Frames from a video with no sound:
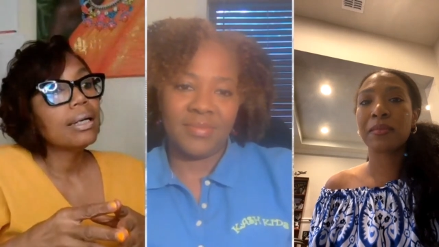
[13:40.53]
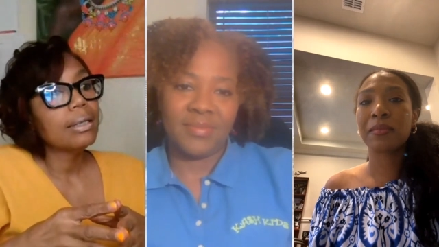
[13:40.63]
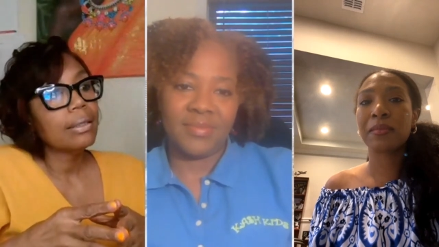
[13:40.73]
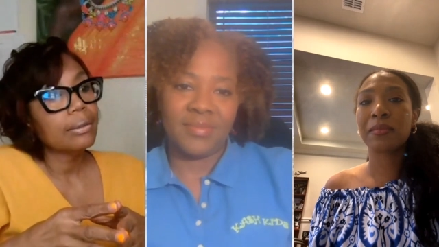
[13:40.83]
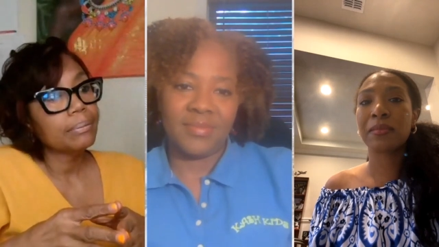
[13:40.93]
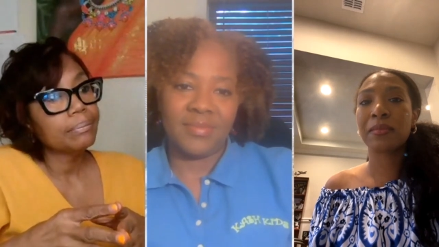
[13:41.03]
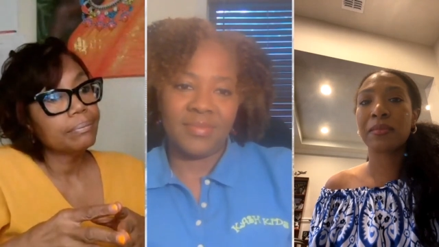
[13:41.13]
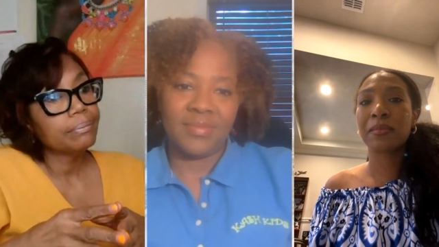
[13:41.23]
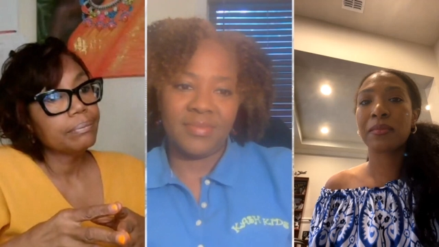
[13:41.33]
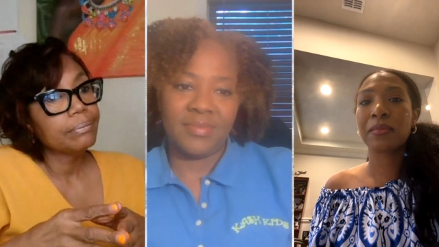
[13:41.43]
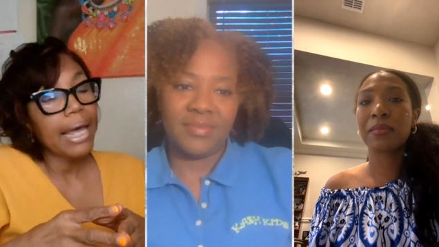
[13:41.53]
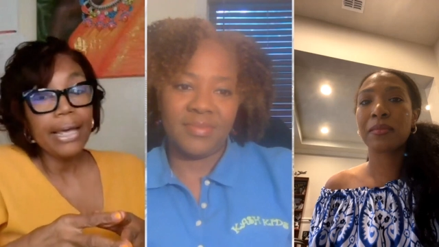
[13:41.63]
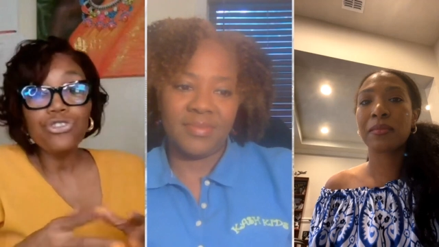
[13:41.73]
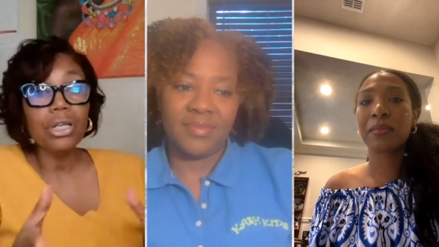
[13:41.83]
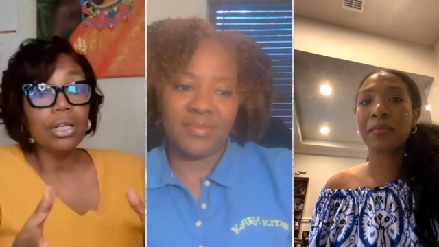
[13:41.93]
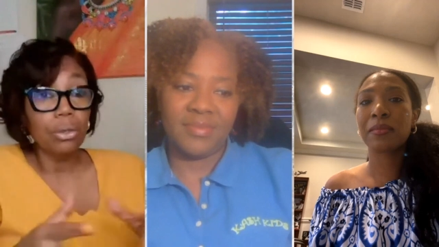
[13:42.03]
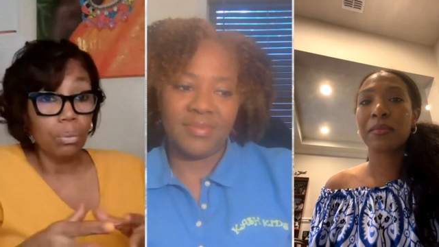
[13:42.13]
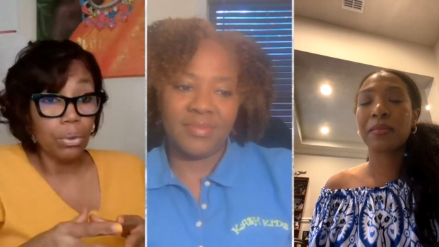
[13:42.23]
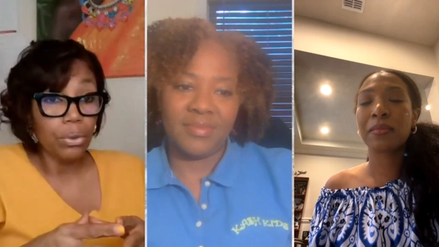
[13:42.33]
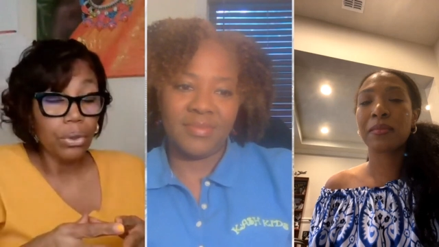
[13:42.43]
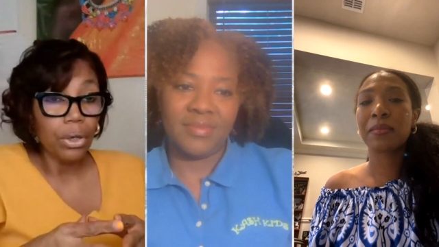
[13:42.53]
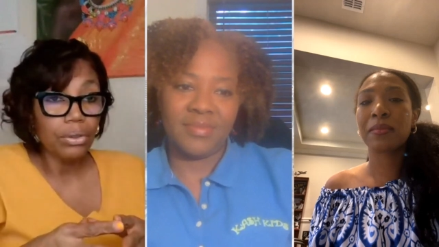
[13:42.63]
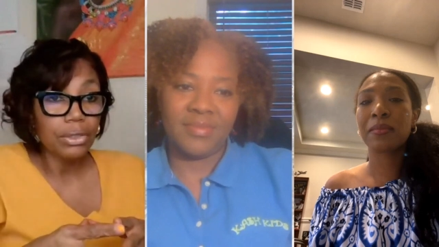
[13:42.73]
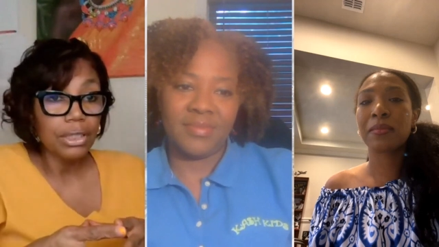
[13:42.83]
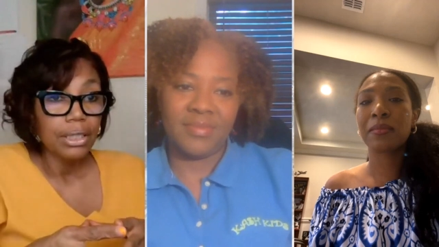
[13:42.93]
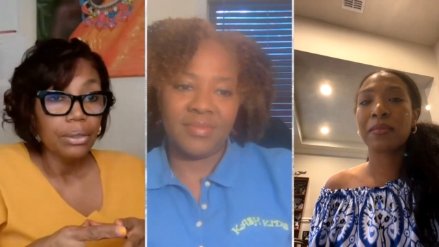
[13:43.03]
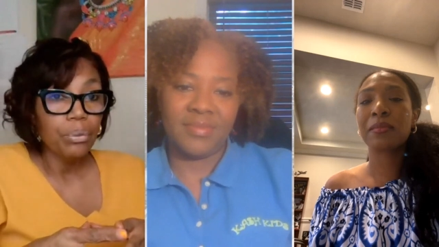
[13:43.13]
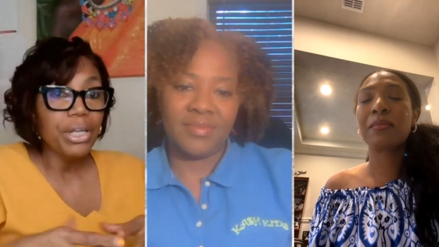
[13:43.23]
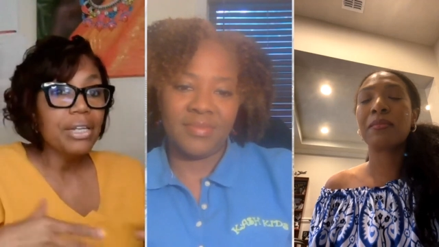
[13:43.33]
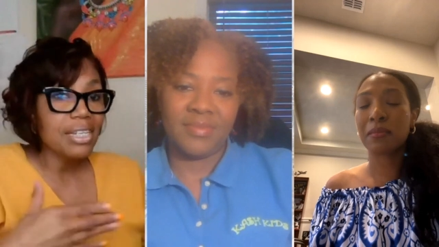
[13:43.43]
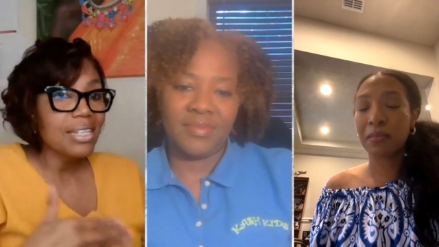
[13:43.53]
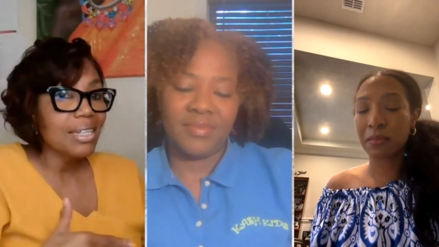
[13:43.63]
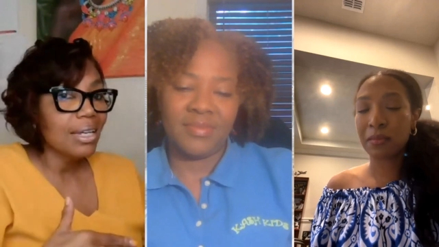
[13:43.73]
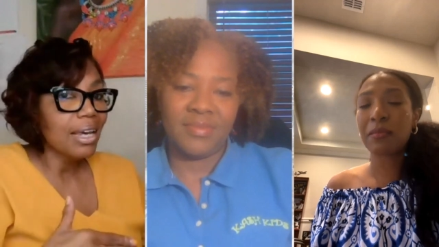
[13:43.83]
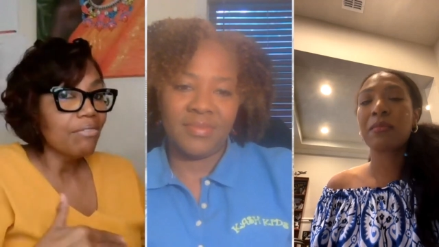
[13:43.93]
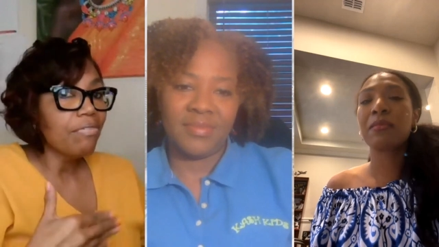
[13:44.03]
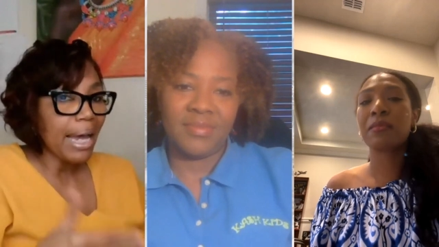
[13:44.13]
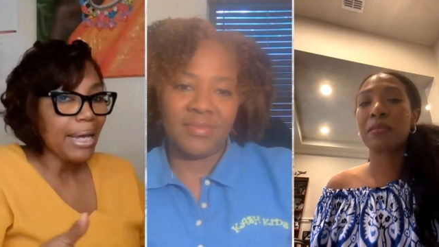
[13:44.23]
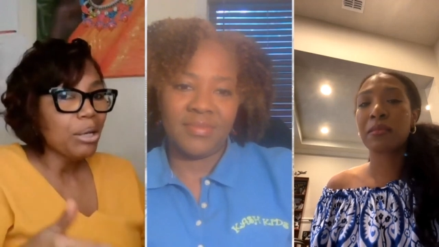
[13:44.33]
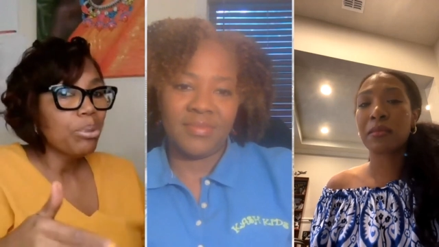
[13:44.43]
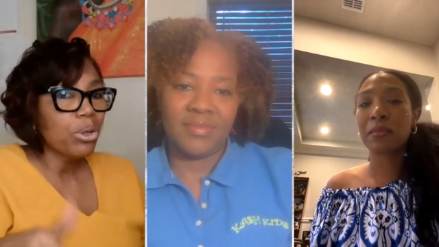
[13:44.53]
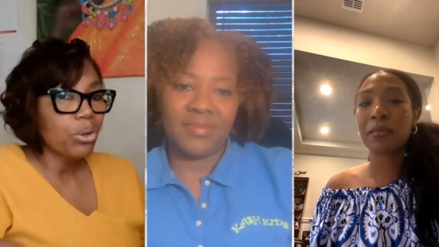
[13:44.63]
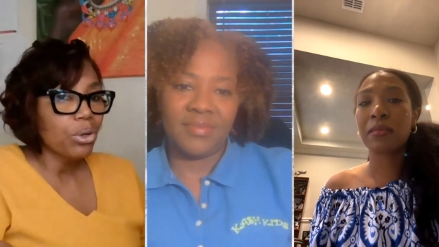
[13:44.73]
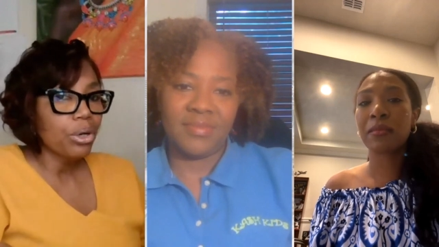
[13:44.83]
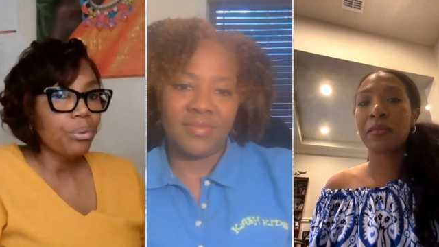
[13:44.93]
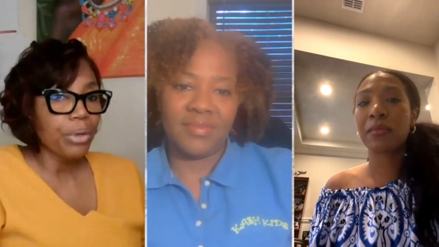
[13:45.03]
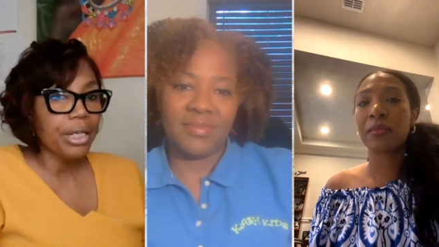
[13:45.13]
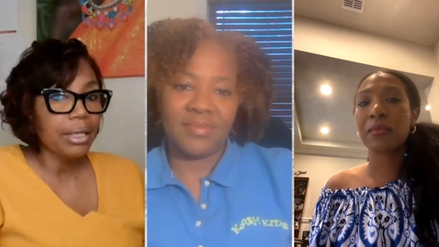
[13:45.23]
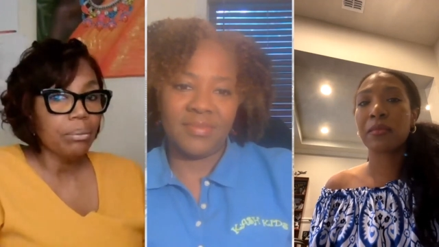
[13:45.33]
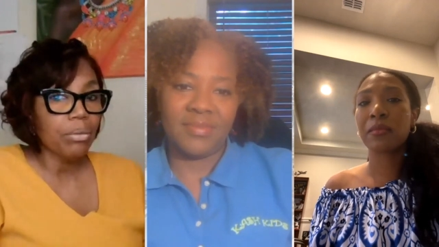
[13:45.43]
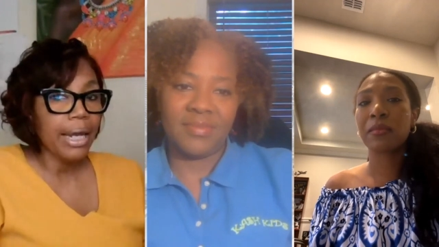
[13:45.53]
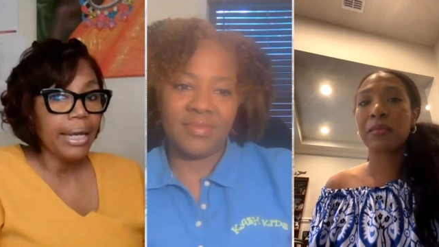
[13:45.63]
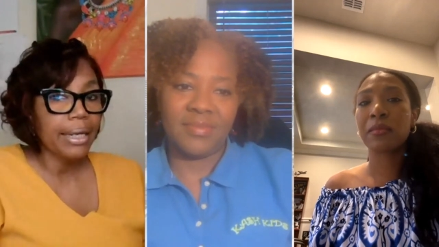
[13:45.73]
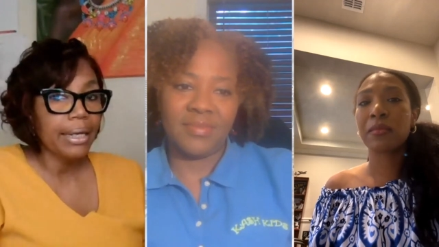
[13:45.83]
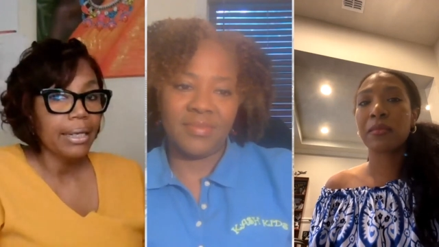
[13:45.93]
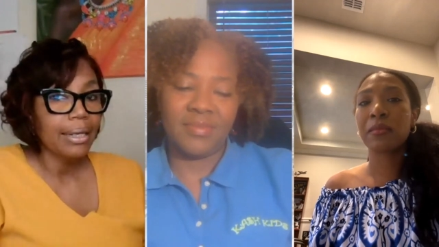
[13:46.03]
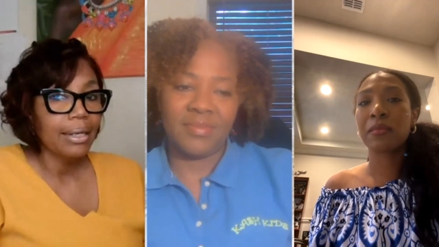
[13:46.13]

Speaker 1: um, actually the world, we can see a viable curriculum, right?